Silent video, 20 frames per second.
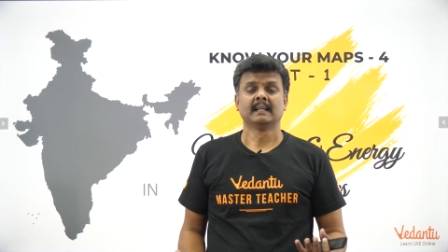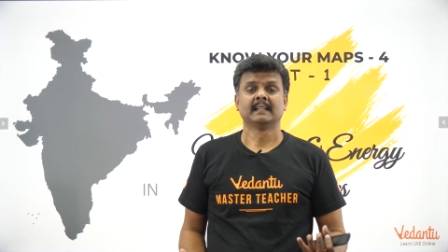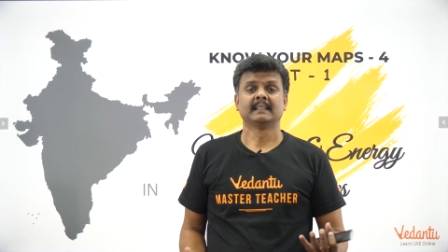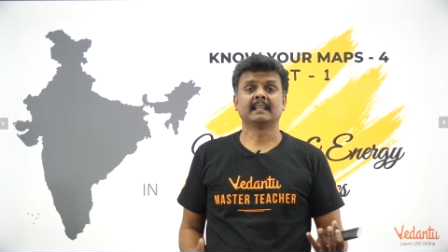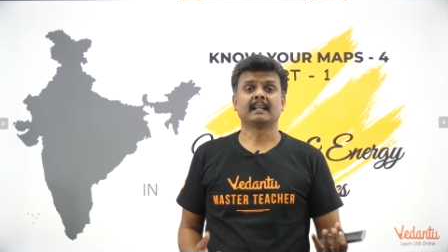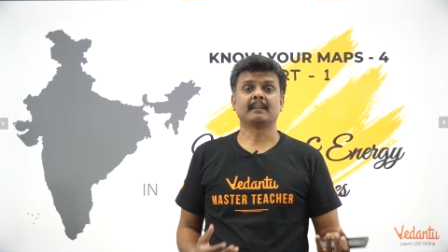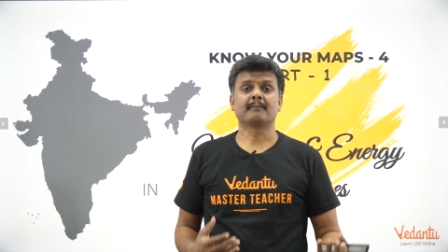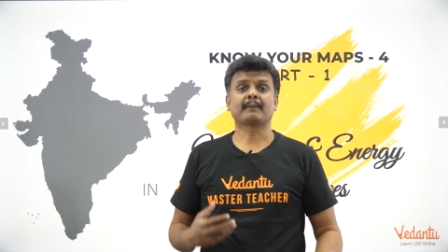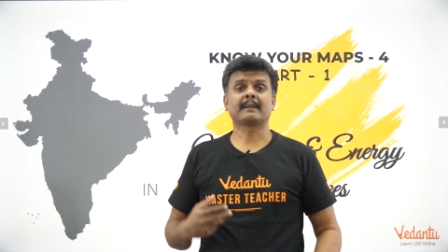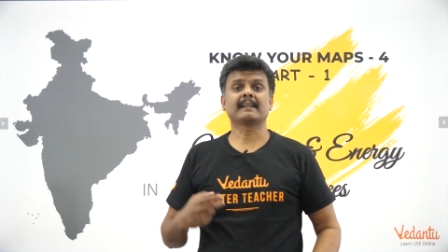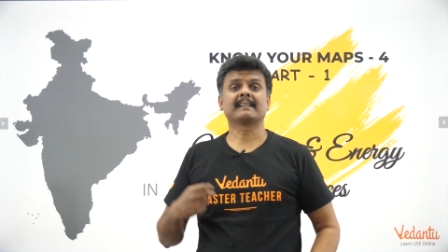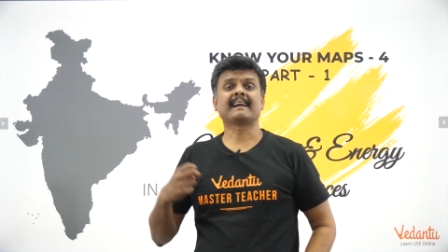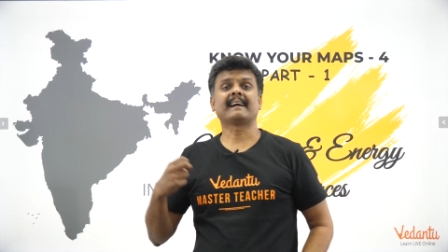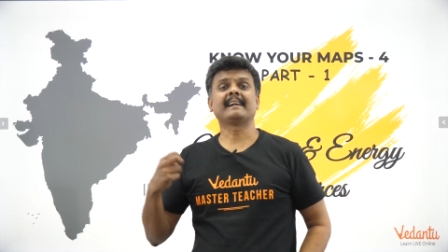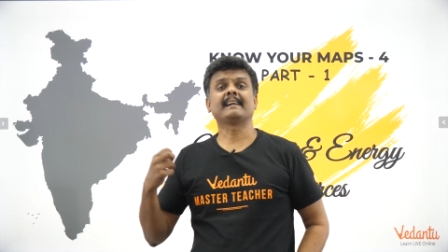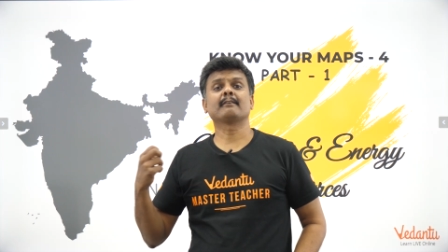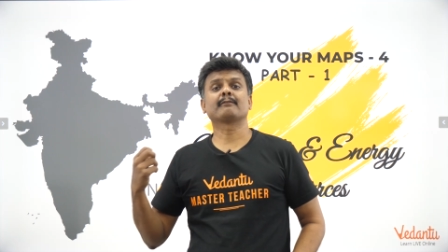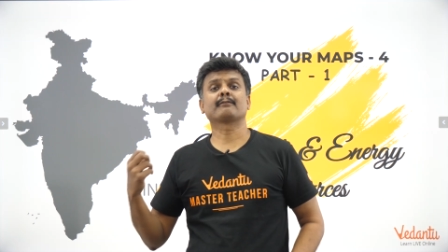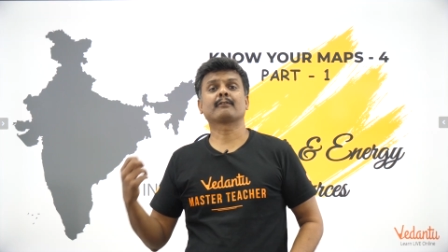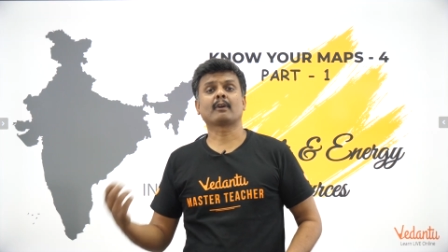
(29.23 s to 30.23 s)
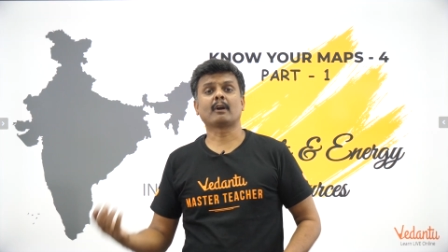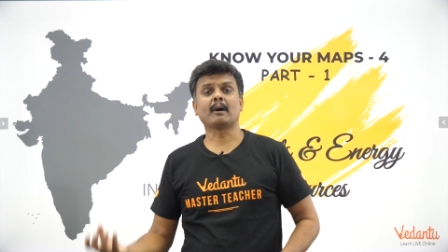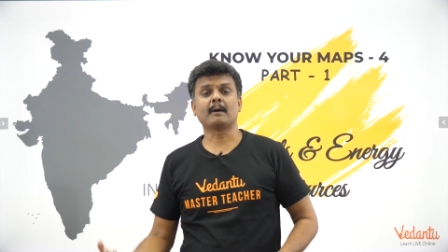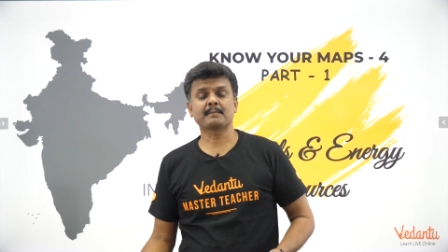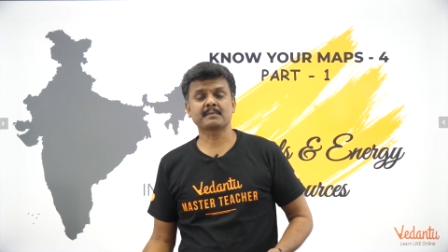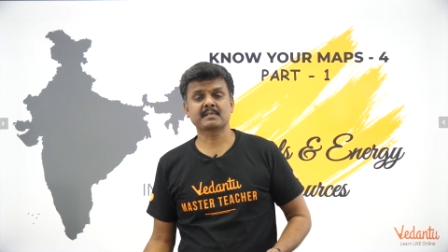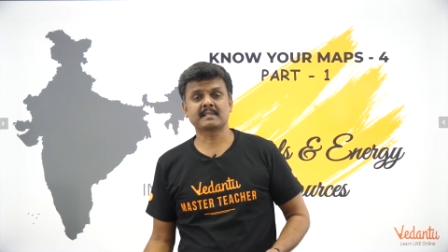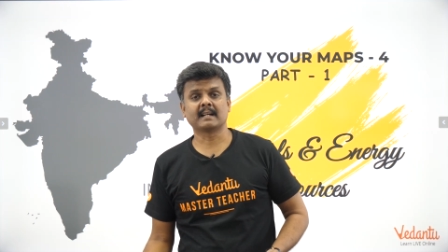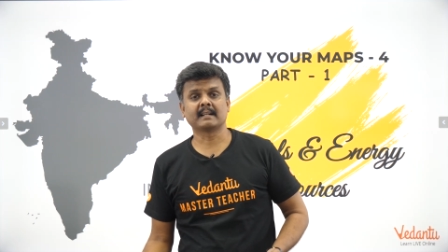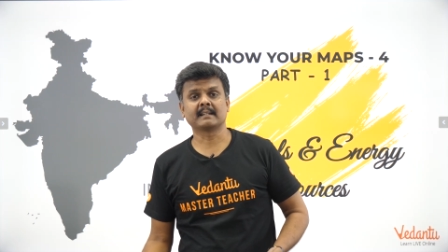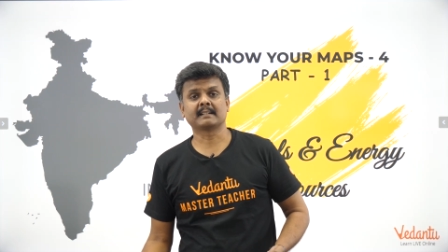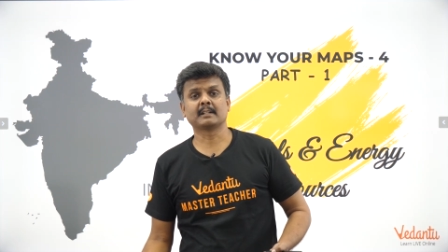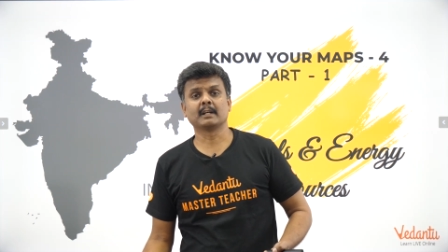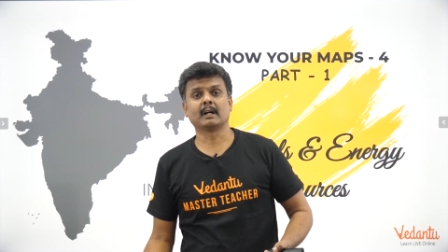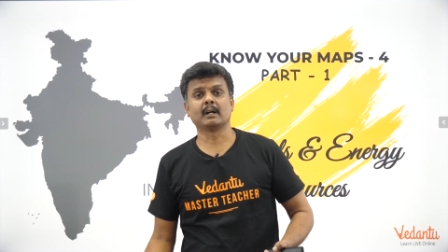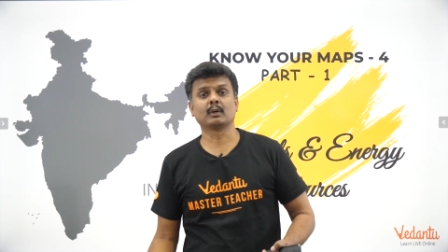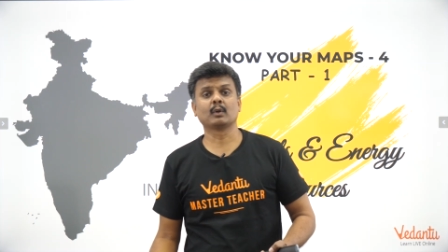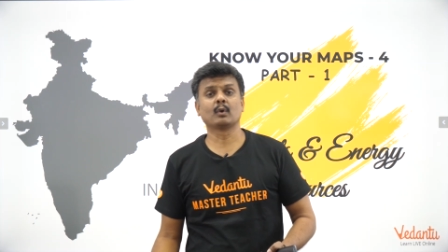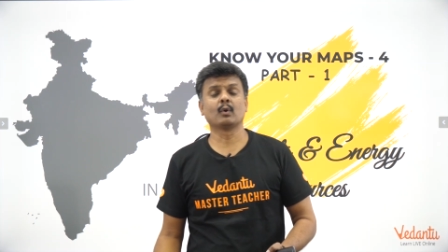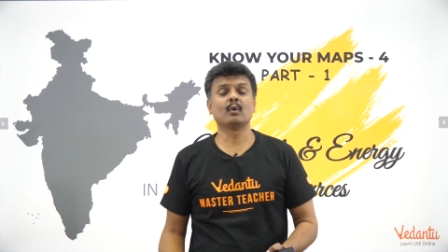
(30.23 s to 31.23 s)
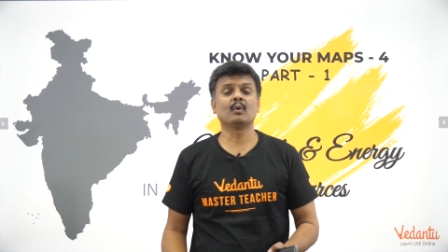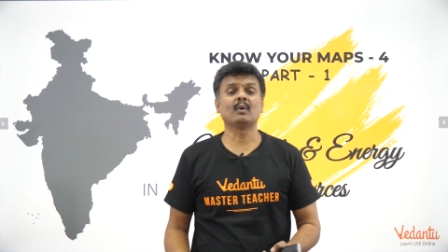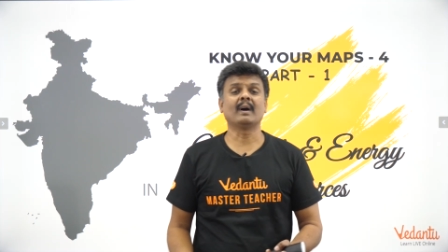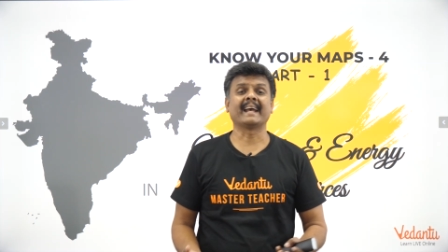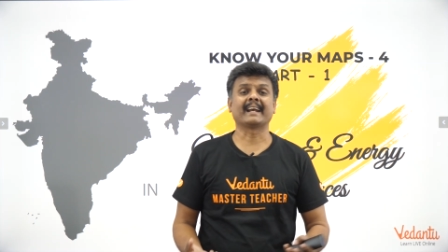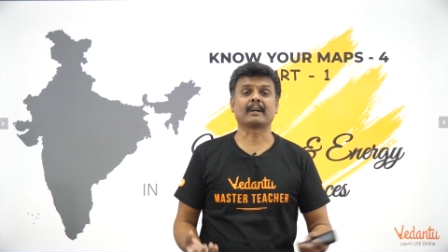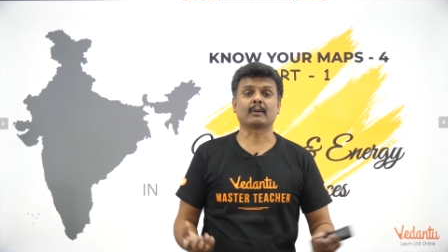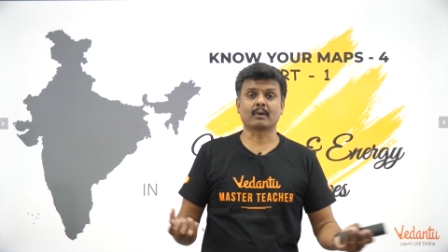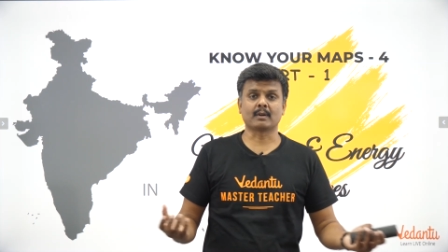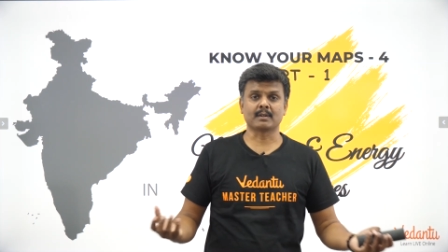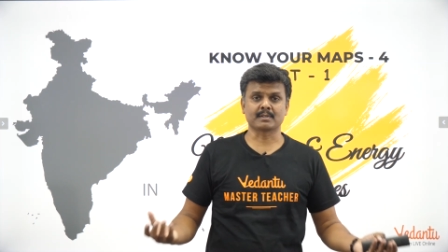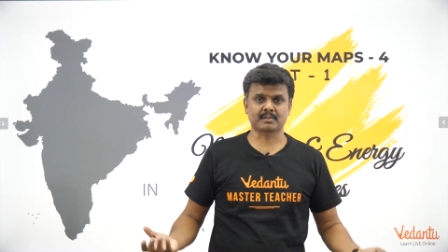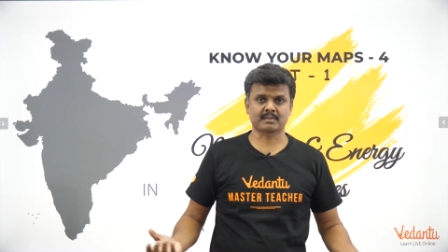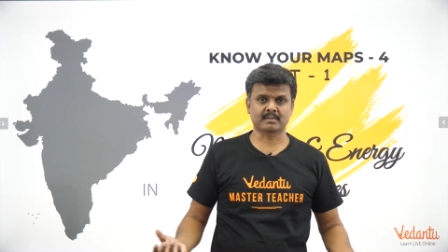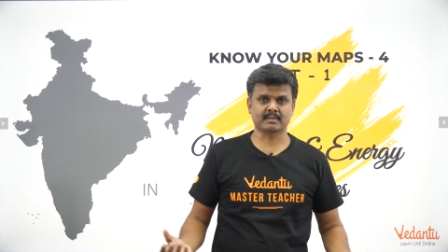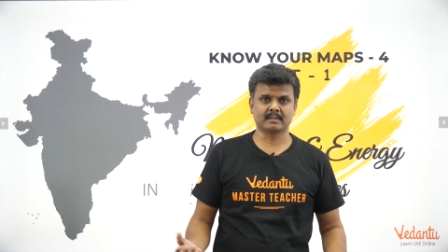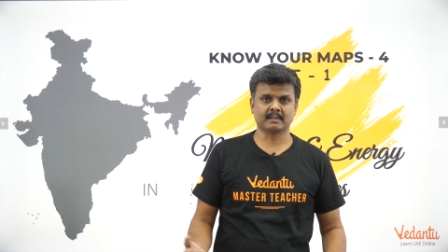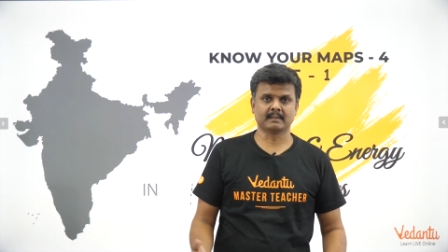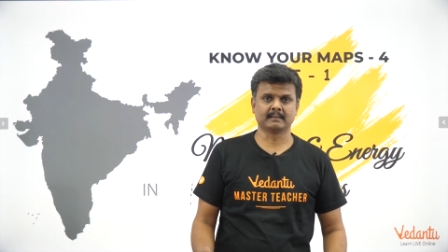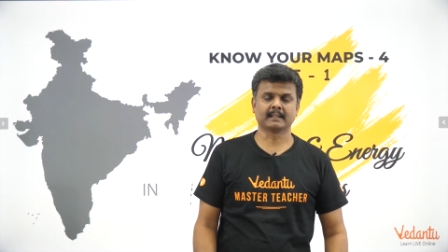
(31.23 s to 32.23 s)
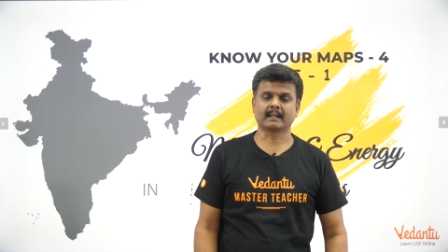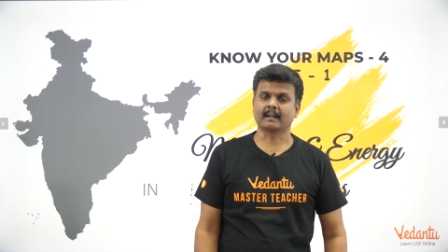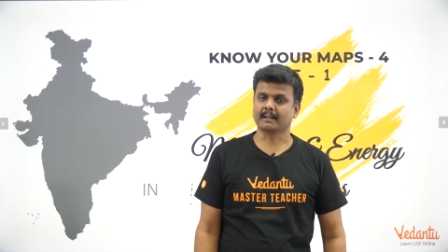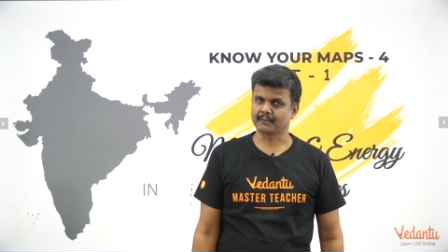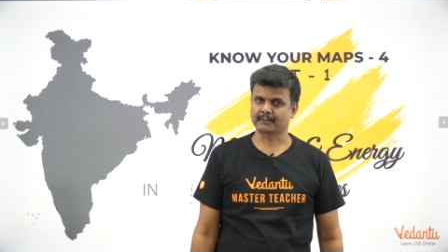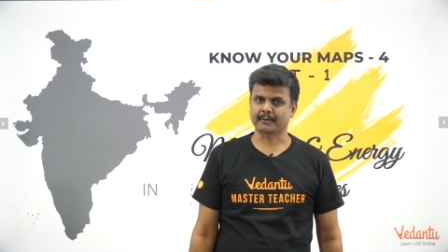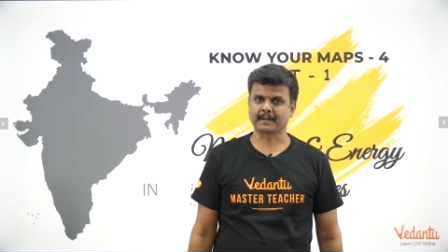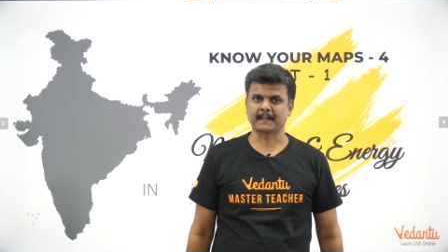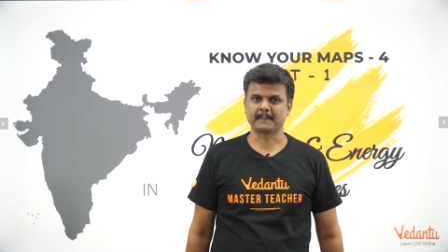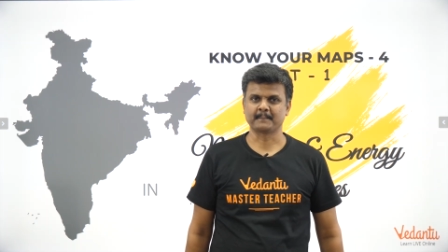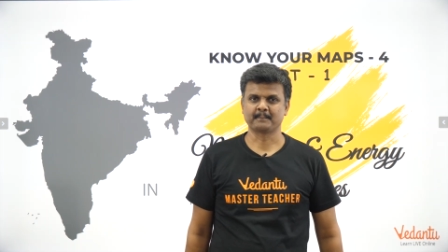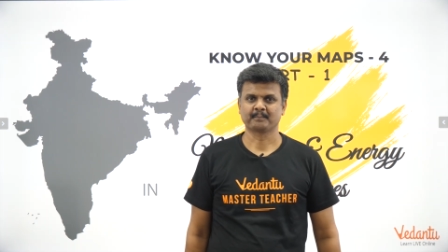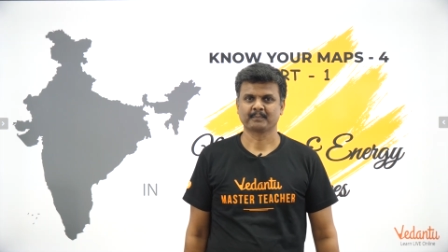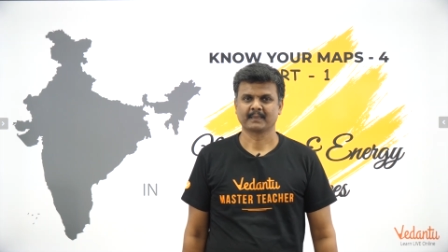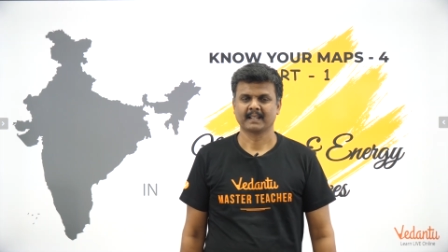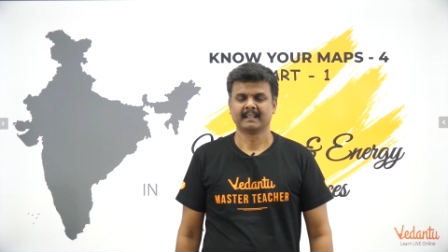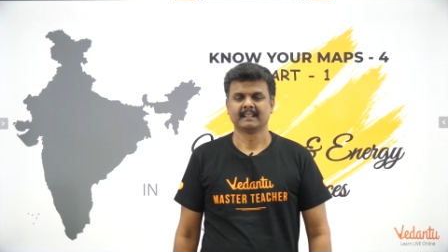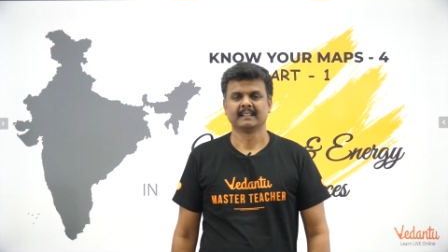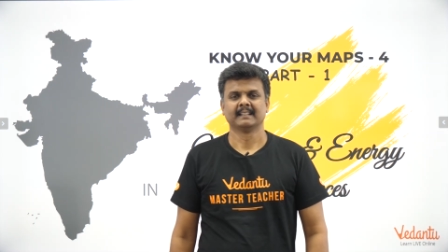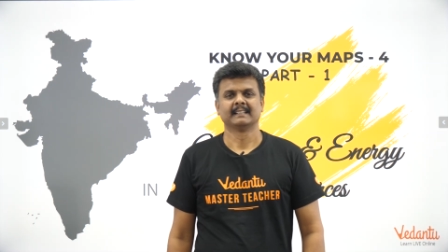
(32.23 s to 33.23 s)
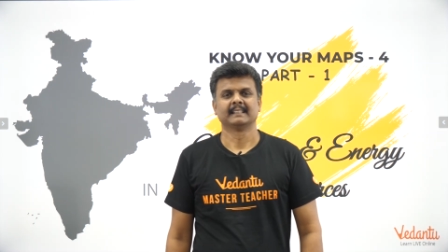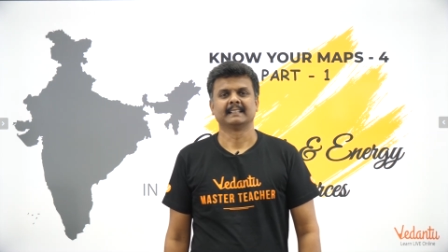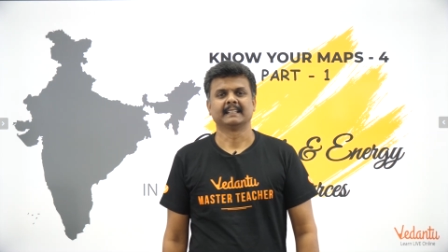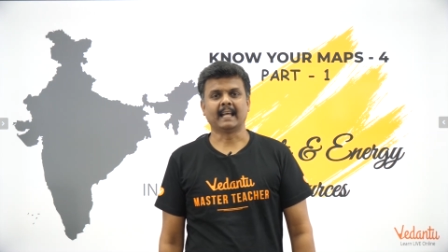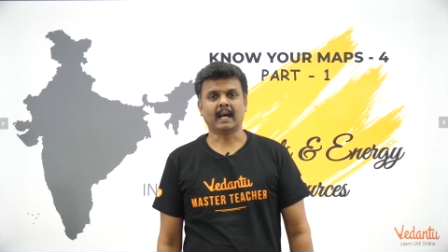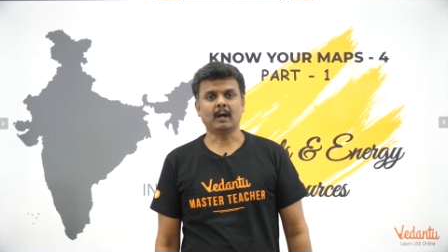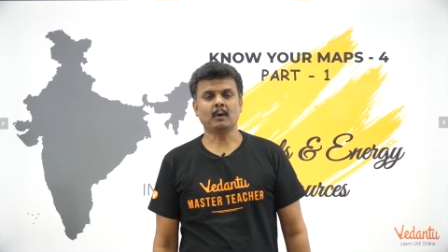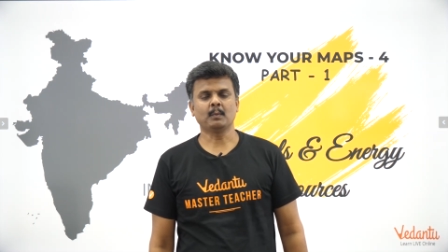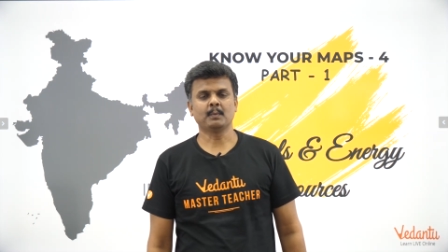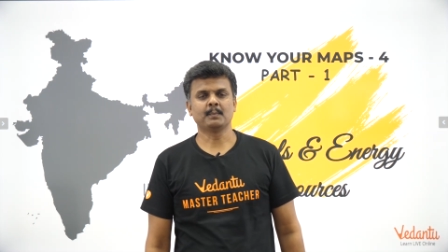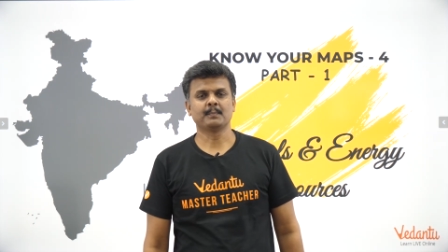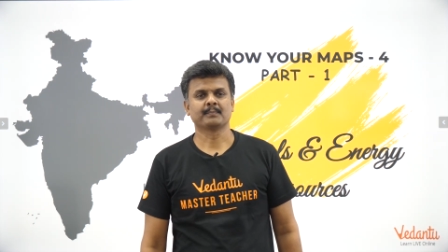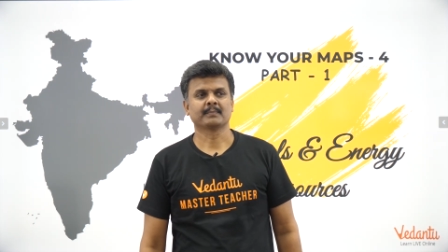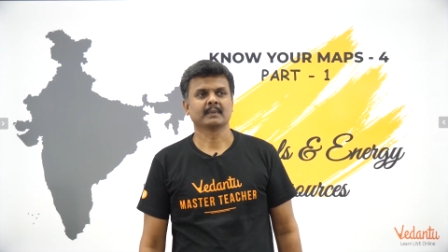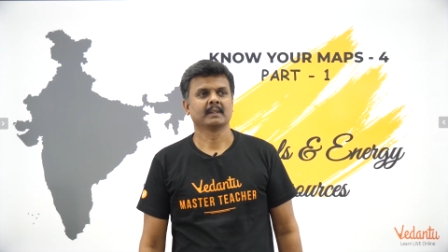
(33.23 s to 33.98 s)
the different kind of crops that grow across the country. Now,